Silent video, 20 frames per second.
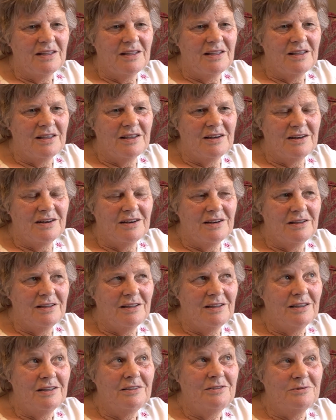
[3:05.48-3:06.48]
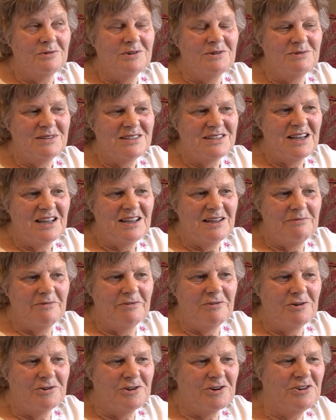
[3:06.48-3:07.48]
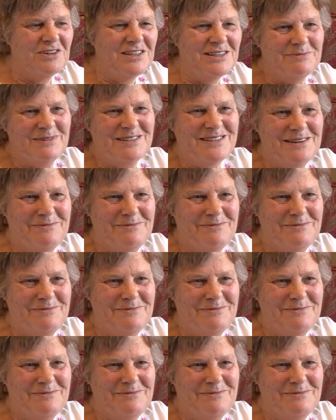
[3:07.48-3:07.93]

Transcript: And I thought it was time Father Christmas